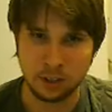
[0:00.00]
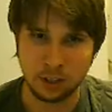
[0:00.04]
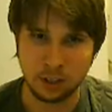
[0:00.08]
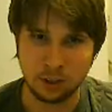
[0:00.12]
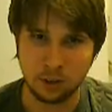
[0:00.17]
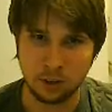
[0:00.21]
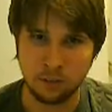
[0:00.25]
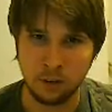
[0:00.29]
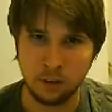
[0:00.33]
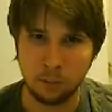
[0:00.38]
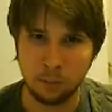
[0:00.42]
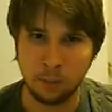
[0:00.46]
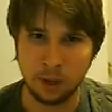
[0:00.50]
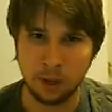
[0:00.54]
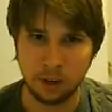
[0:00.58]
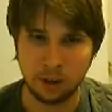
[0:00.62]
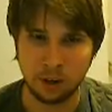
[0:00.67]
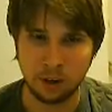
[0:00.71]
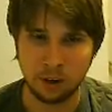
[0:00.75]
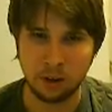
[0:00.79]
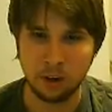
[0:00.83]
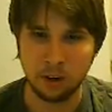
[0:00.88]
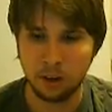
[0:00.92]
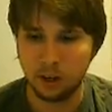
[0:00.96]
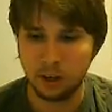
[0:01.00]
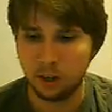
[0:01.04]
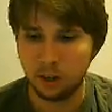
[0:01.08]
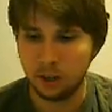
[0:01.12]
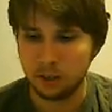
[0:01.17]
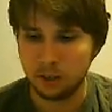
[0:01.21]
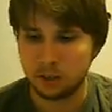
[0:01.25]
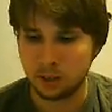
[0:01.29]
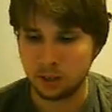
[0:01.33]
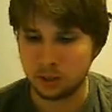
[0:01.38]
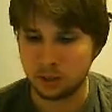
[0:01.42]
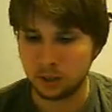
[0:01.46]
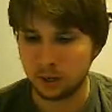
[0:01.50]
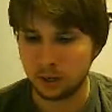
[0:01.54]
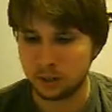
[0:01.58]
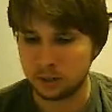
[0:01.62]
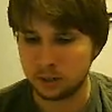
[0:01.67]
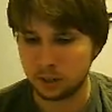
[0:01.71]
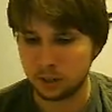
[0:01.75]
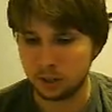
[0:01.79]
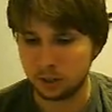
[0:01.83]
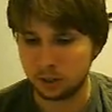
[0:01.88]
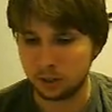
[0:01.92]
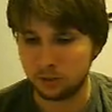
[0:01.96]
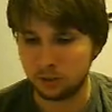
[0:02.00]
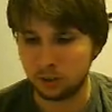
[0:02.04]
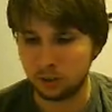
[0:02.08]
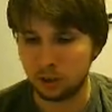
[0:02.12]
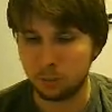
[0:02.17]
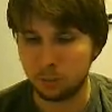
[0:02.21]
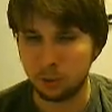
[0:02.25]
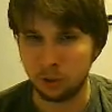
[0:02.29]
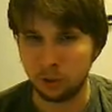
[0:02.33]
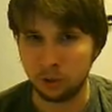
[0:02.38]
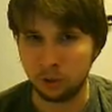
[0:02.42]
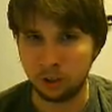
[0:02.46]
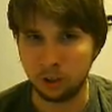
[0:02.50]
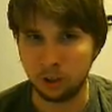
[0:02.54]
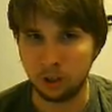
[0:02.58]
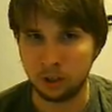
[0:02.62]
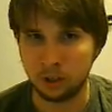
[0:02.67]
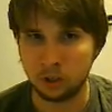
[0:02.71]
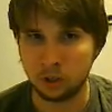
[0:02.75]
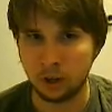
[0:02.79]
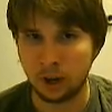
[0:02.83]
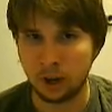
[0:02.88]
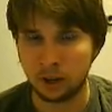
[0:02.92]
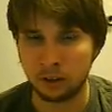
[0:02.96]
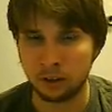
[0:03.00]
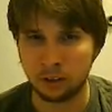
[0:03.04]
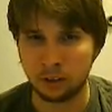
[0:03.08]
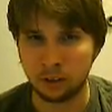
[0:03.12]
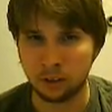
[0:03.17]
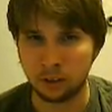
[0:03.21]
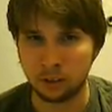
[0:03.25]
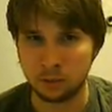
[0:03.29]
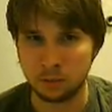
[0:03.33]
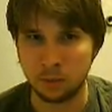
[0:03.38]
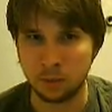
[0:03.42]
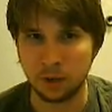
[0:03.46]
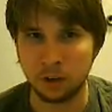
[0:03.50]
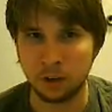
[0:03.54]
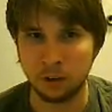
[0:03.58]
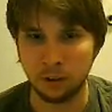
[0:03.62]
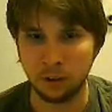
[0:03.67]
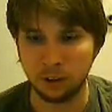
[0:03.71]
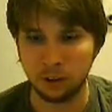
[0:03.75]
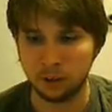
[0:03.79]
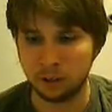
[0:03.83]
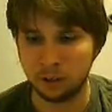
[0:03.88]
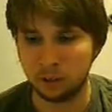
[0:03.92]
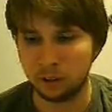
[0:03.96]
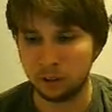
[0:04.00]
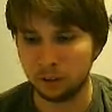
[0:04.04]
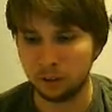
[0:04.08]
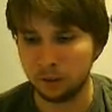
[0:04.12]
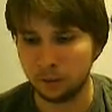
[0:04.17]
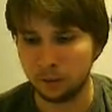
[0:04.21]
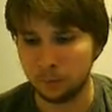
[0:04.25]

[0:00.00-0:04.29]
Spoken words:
they could have done better, such as give you the ability to track things better, like